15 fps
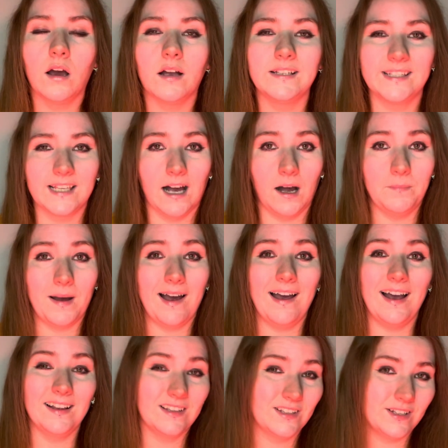And Sahabat
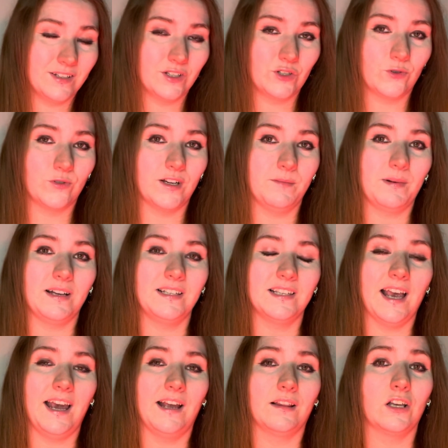ends her story by
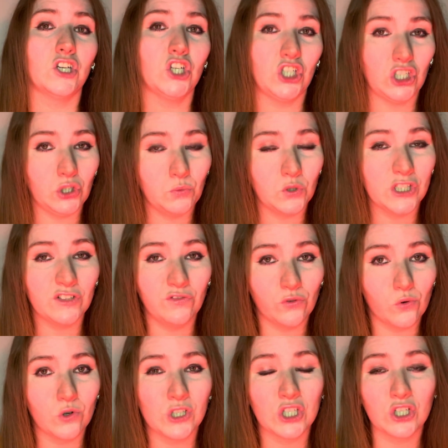saying that she was
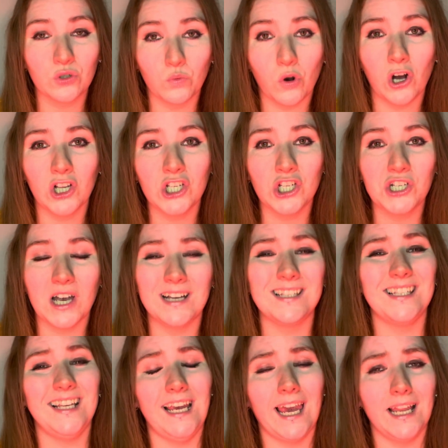forced to watch as
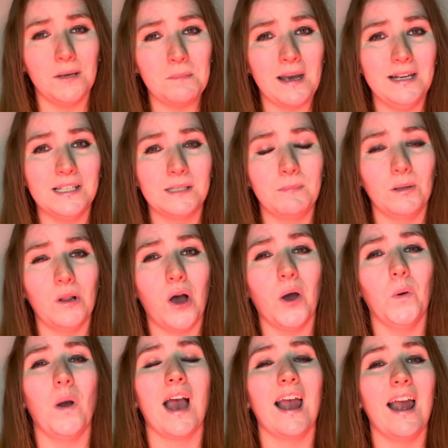the inmates
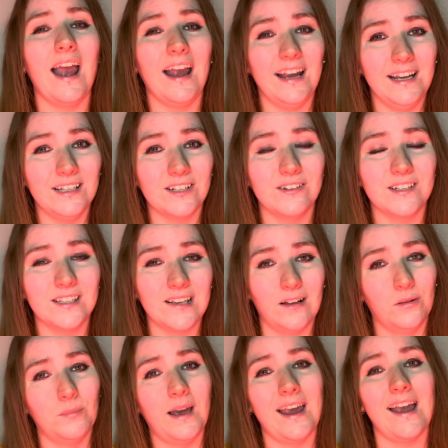below ate her
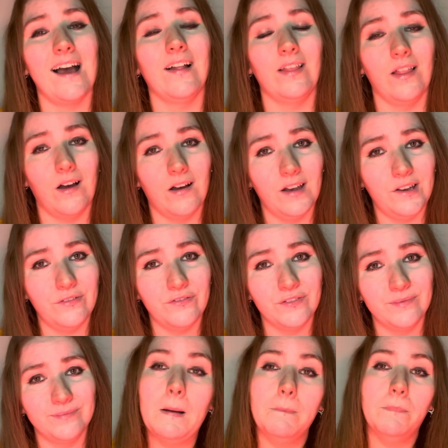cellmate alive.
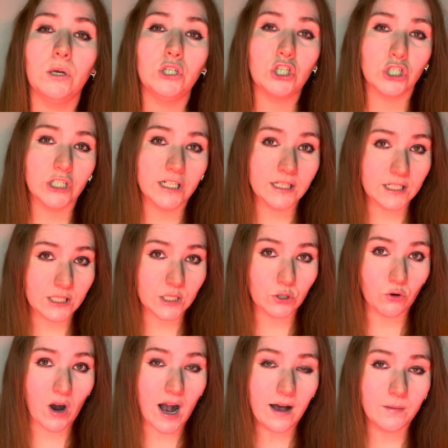But during the
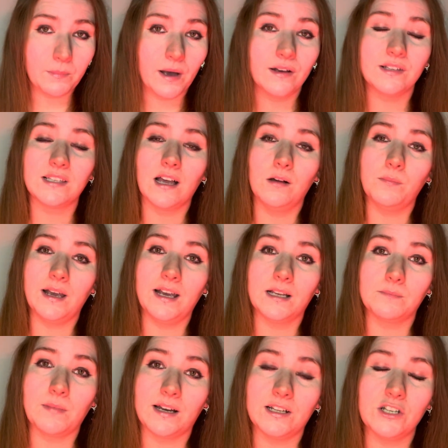scrap, her cellmate had
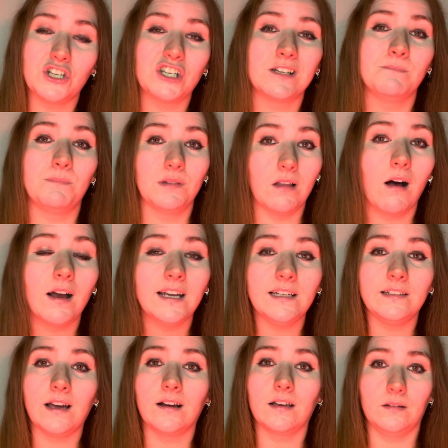managed to blind
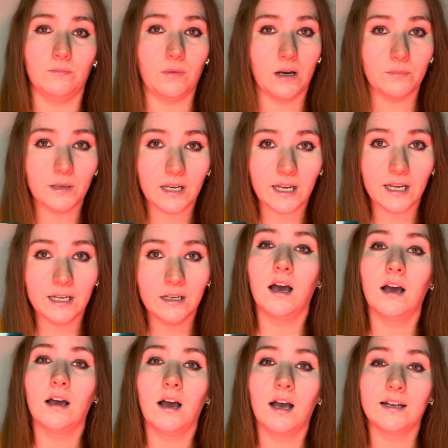Dagan Babi
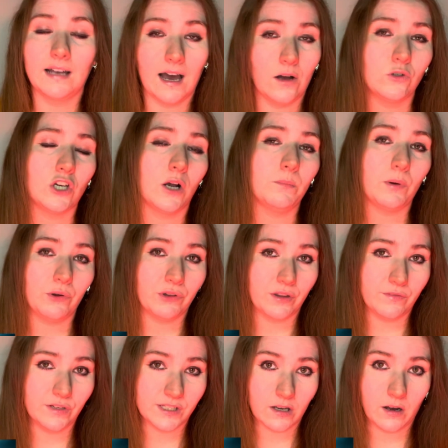and gouge out both of
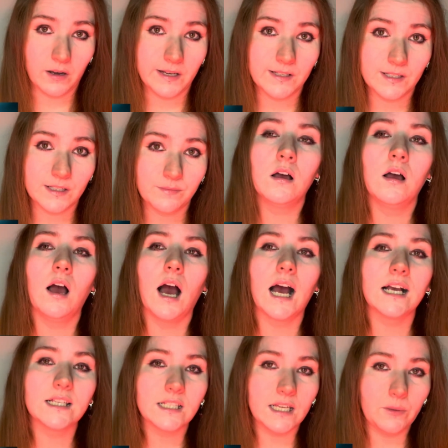his eyes.
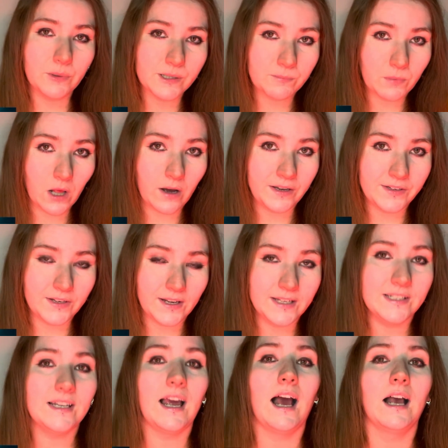As he was
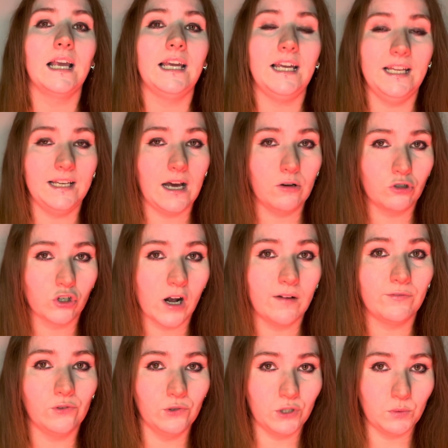blinded, he now
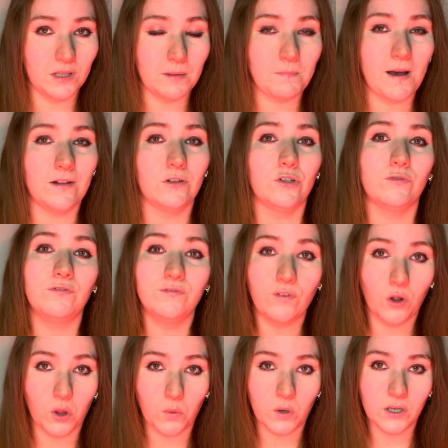travels with a band of
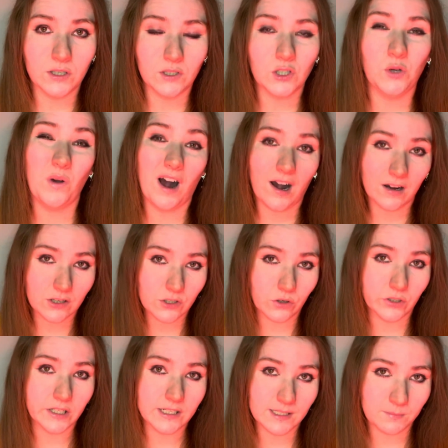followers who act on
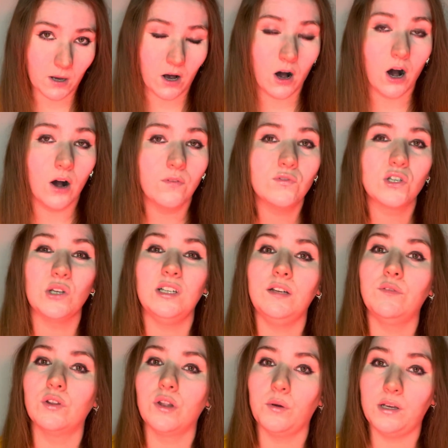his behalf. So
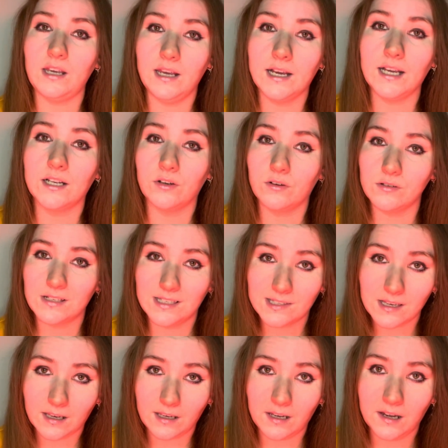even though he cannot
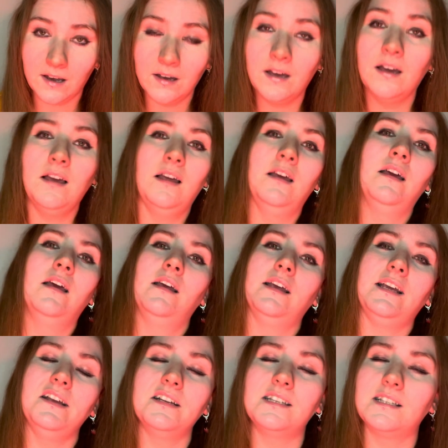see,
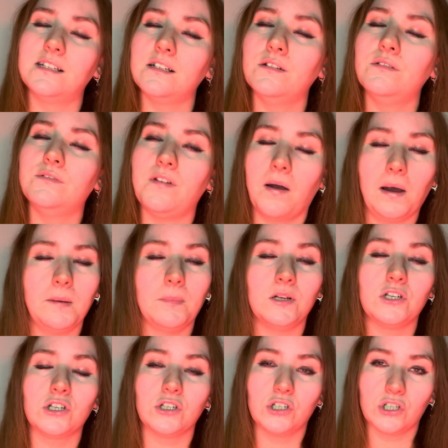he is still very
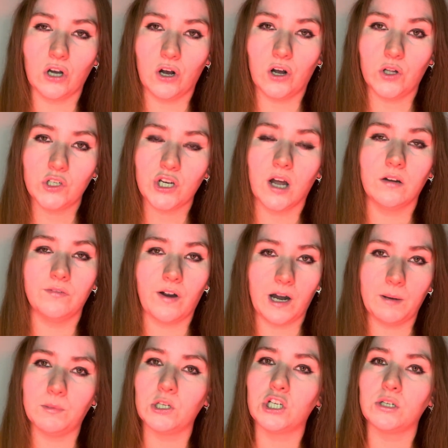much in charge and very
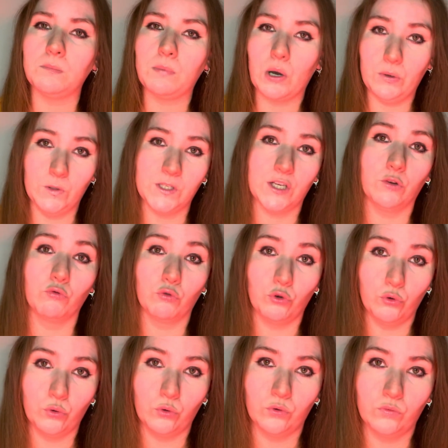much imposing
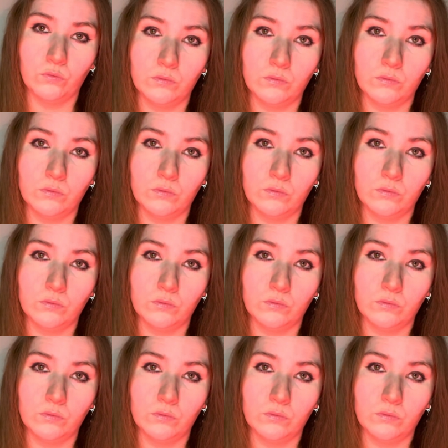rule.